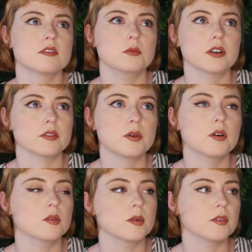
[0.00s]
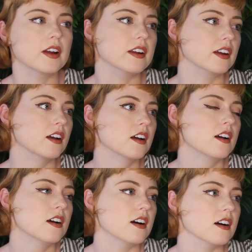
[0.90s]
whatever poem I'm writing,
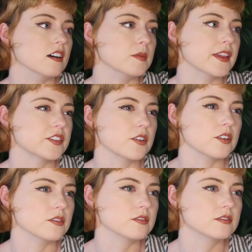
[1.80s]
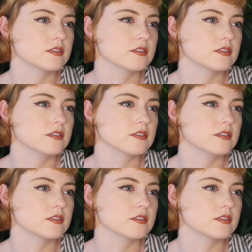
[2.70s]
um, and that's all